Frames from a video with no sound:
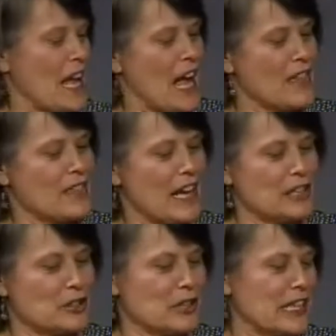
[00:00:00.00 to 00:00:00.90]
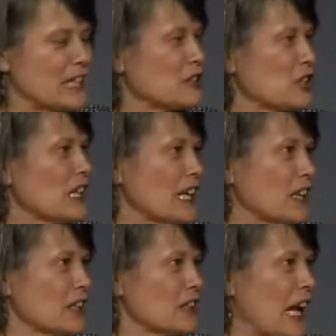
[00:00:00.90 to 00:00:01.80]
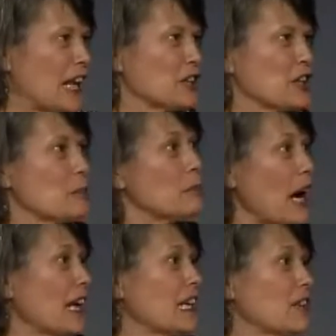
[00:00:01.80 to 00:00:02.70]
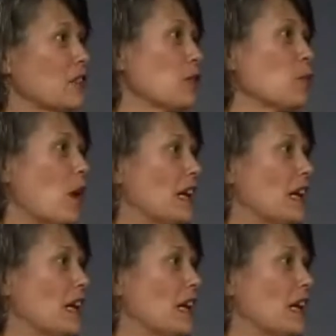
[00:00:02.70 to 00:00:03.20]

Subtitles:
And then you're an engineer and you're combining the what.